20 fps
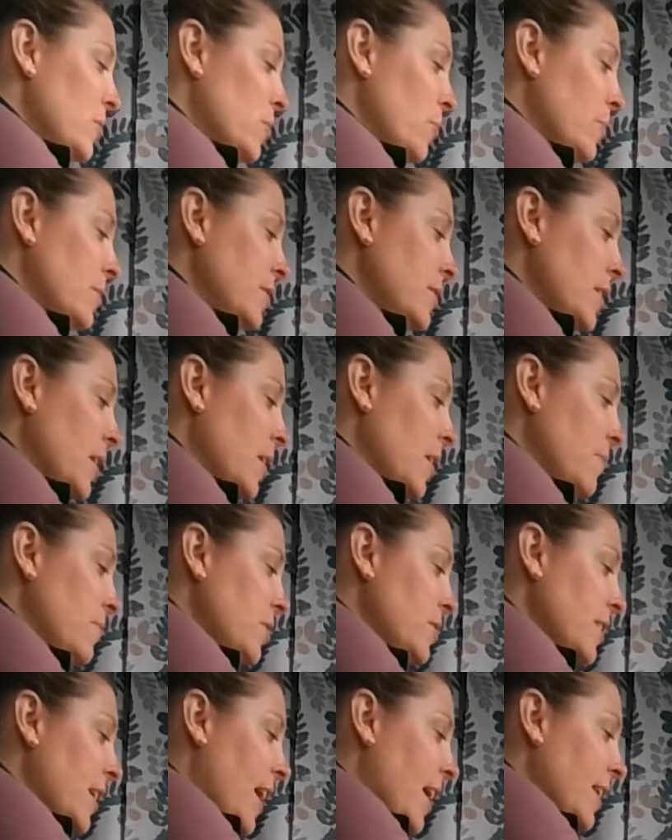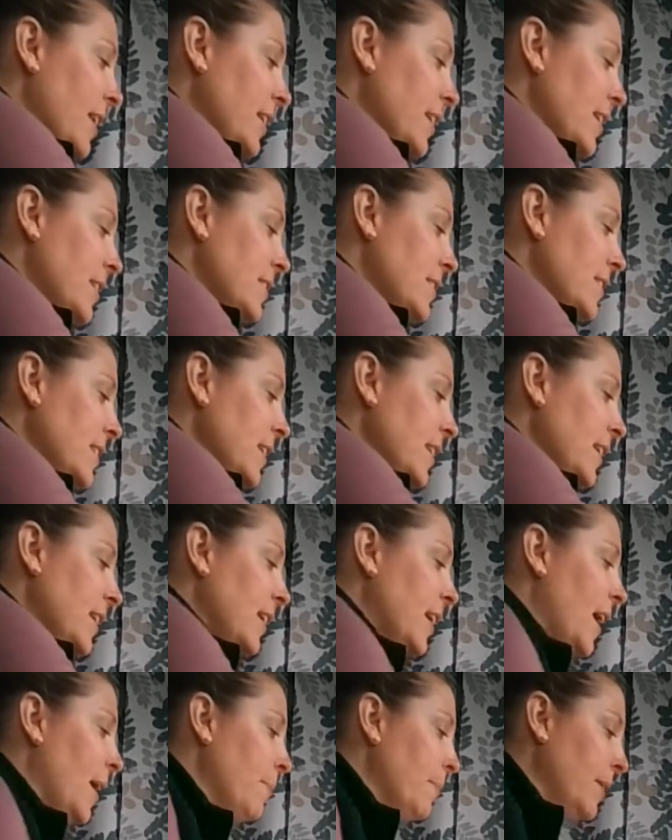So instead of just adding a
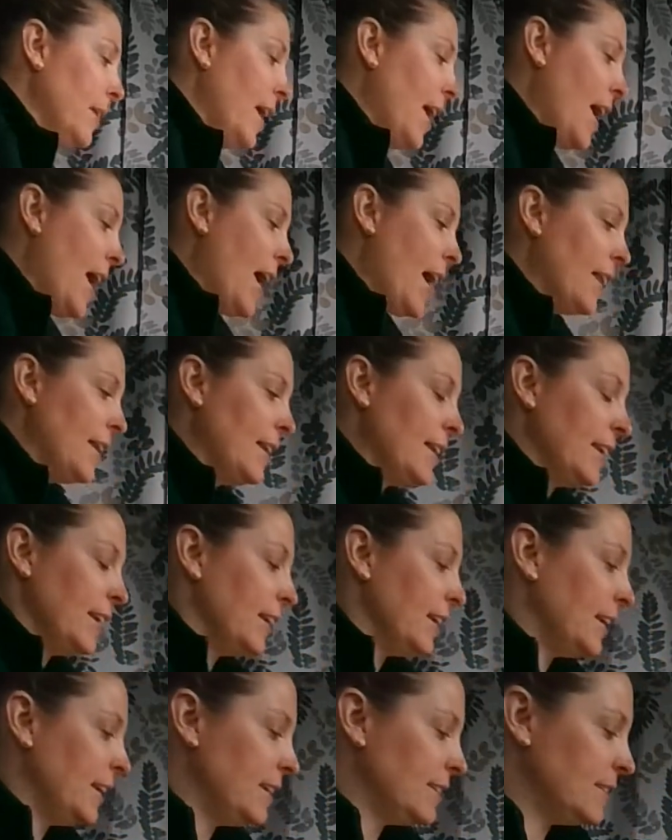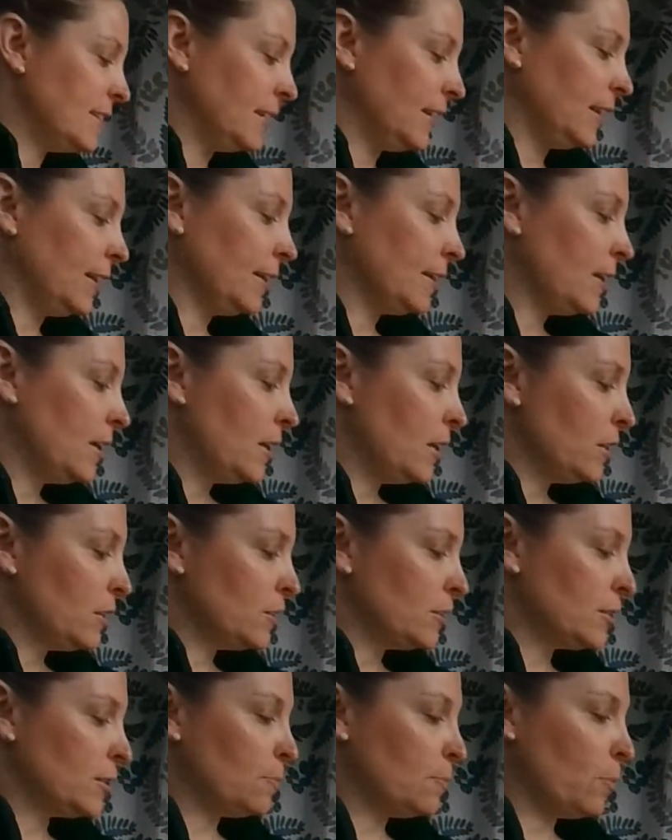D, I'm going to add an ED.
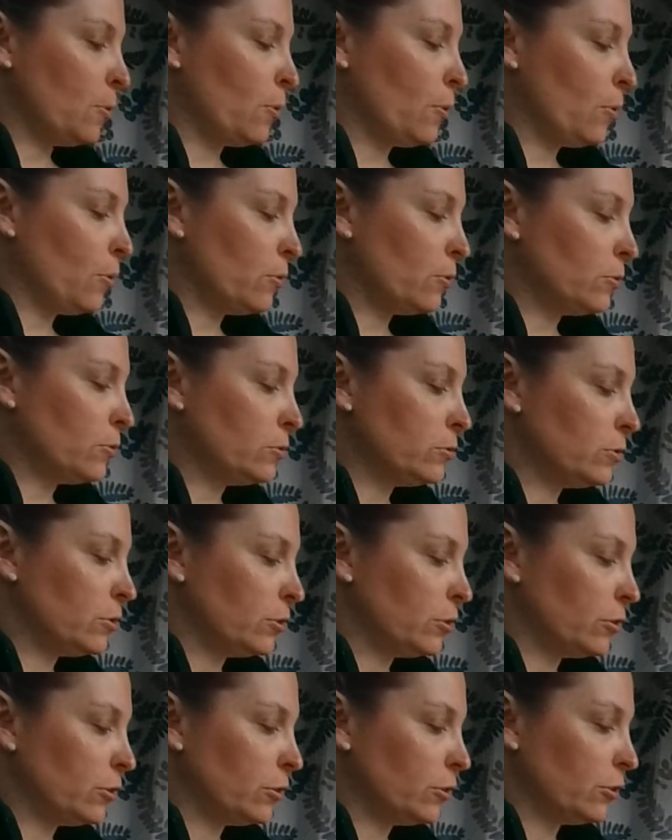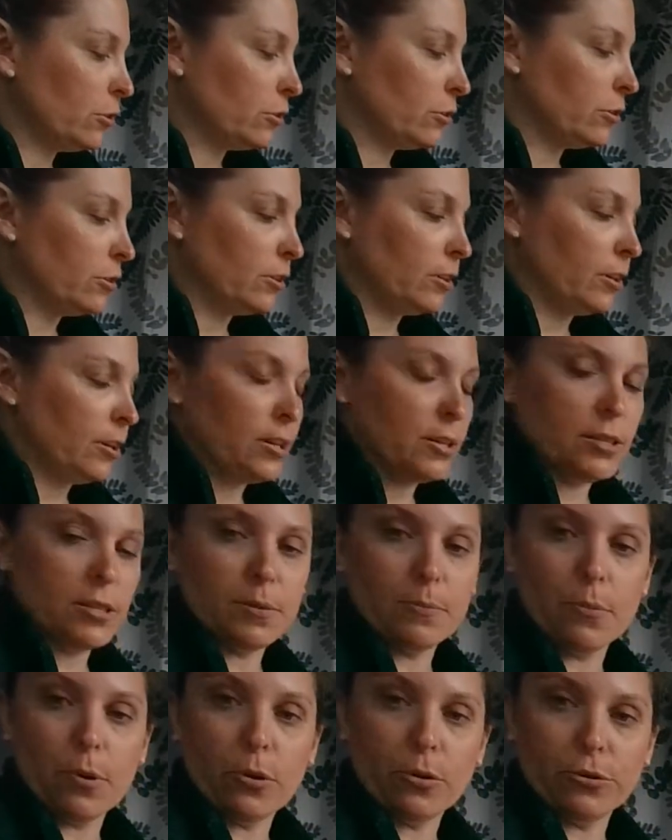Smoldered,
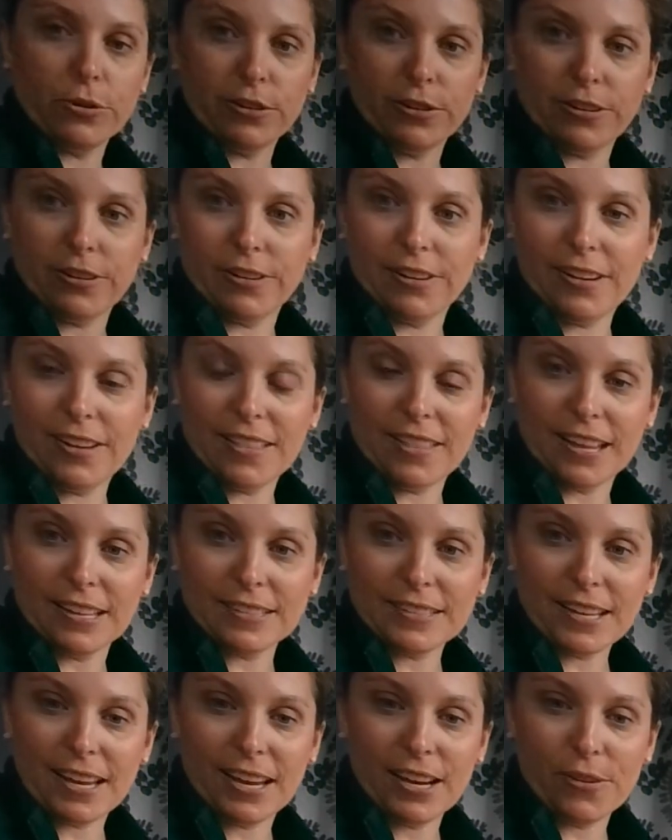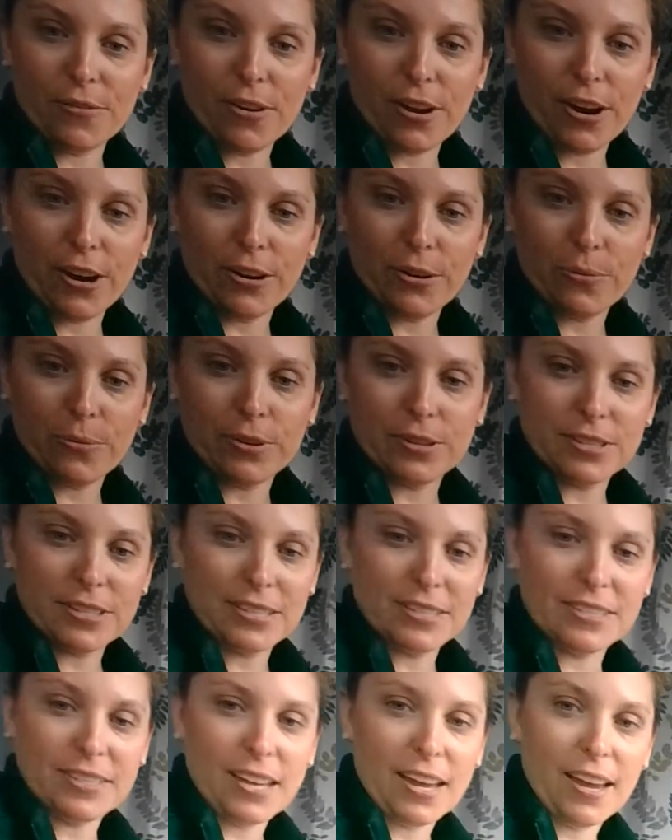smoldered. That's kind of a hard word
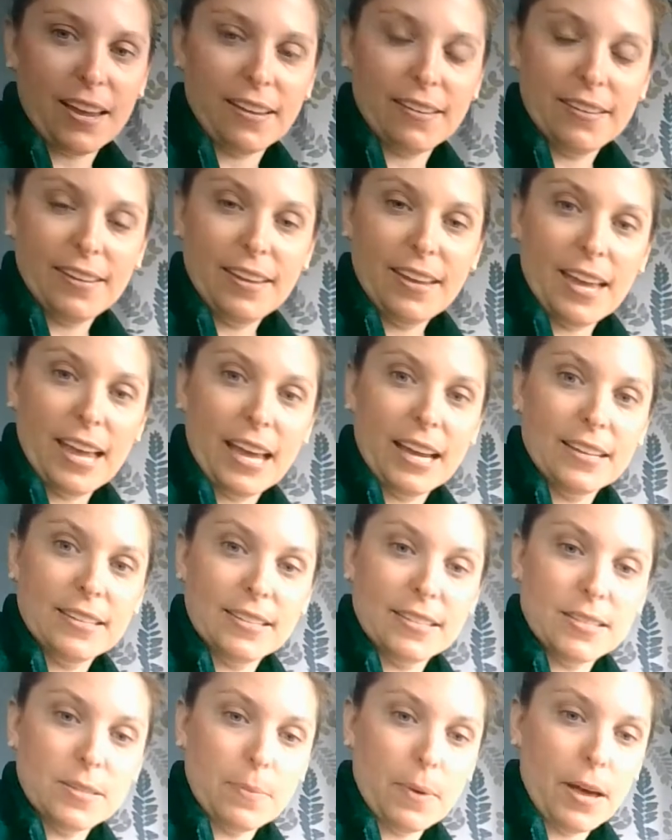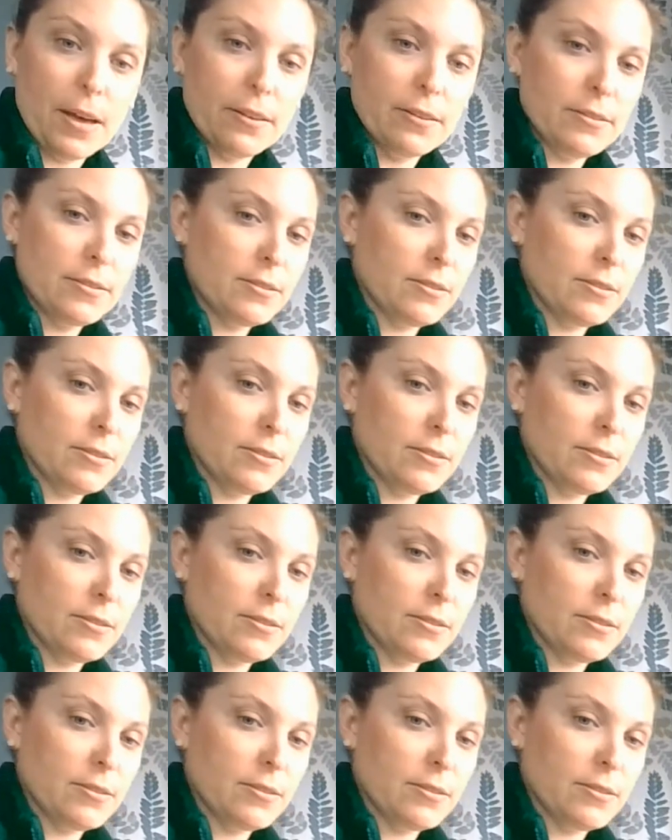to say and to spell.